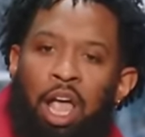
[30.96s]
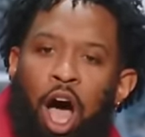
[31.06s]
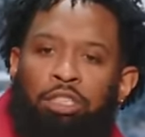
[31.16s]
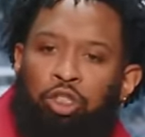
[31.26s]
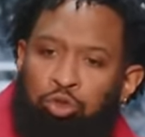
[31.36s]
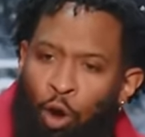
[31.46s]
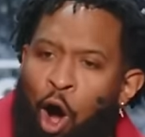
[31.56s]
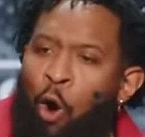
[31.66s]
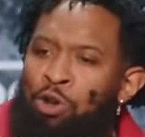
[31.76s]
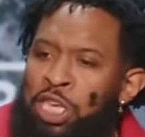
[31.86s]
A
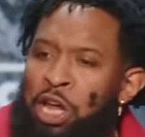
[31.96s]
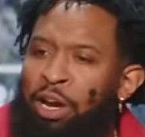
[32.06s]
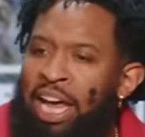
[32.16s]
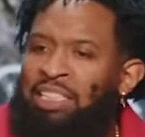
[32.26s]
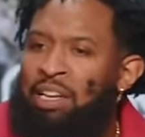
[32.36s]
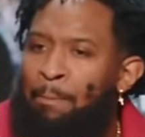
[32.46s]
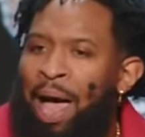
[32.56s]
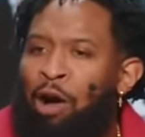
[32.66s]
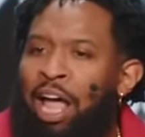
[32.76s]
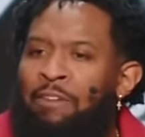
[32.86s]
strong year isn't
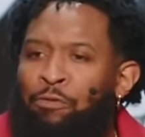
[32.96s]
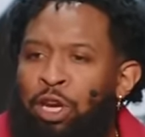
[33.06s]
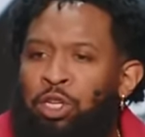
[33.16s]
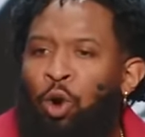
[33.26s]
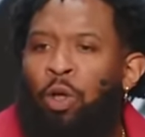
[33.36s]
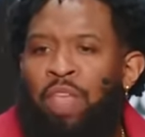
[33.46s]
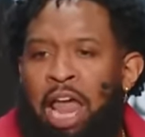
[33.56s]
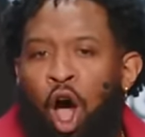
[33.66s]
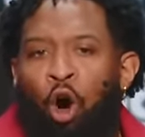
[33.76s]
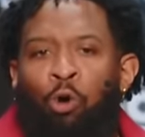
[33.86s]
about every door
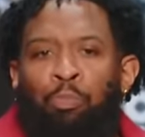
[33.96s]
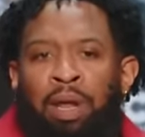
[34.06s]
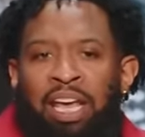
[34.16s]
that open.